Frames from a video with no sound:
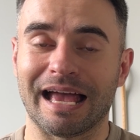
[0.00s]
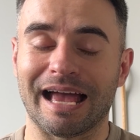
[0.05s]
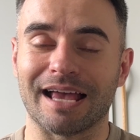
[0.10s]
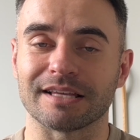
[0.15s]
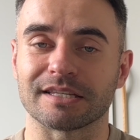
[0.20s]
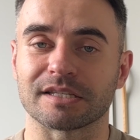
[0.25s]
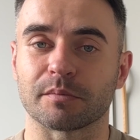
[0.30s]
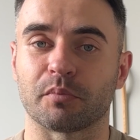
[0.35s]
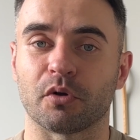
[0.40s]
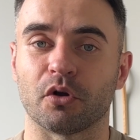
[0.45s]

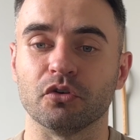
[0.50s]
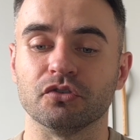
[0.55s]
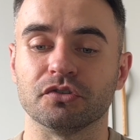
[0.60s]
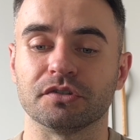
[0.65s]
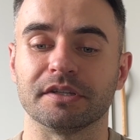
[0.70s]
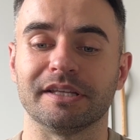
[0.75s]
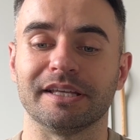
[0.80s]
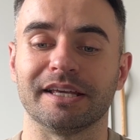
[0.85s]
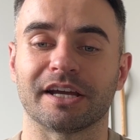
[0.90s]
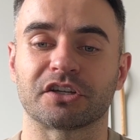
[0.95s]
as
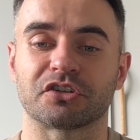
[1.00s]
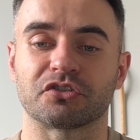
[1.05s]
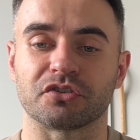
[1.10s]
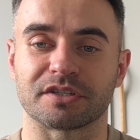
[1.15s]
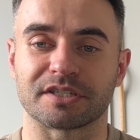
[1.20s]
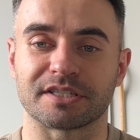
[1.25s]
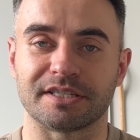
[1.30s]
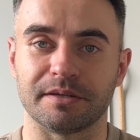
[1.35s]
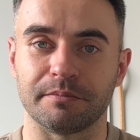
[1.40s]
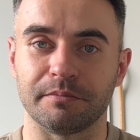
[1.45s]
opposed to the extra
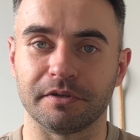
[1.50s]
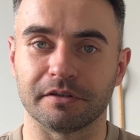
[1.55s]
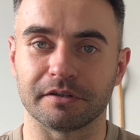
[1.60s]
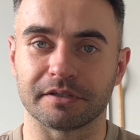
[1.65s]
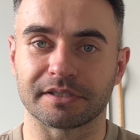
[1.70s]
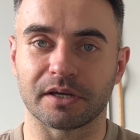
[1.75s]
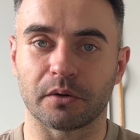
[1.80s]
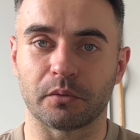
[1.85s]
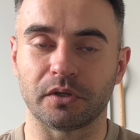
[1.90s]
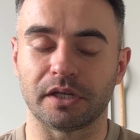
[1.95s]

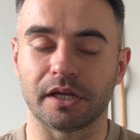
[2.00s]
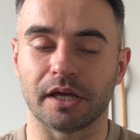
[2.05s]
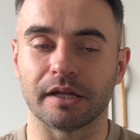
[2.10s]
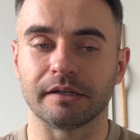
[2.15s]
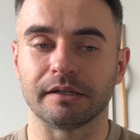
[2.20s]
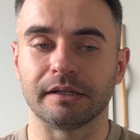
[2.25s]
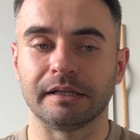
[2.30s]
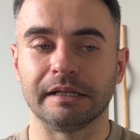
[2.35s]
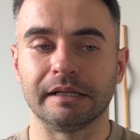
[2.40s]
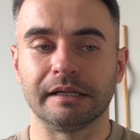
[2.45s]
stimulus that we get.